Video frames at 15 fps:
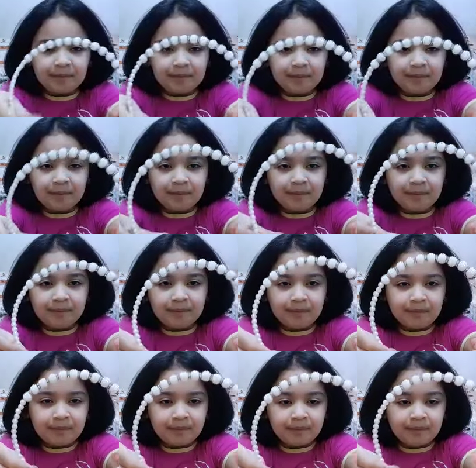
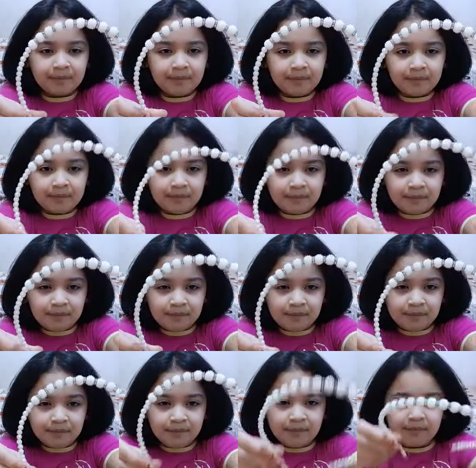
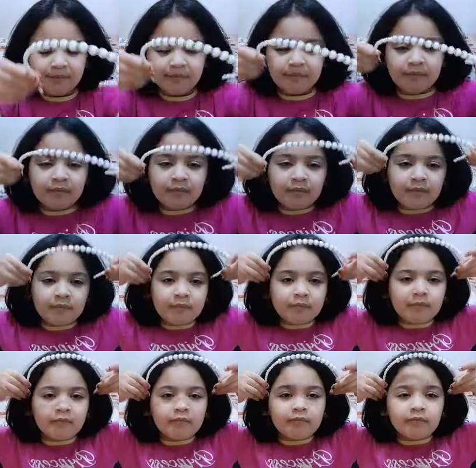
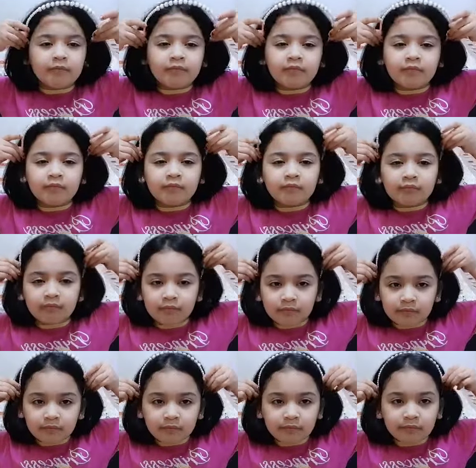
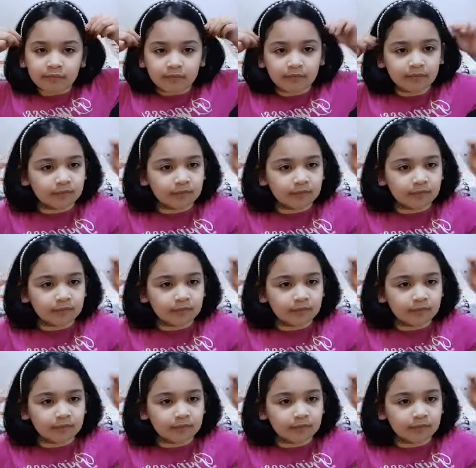Nothing is said.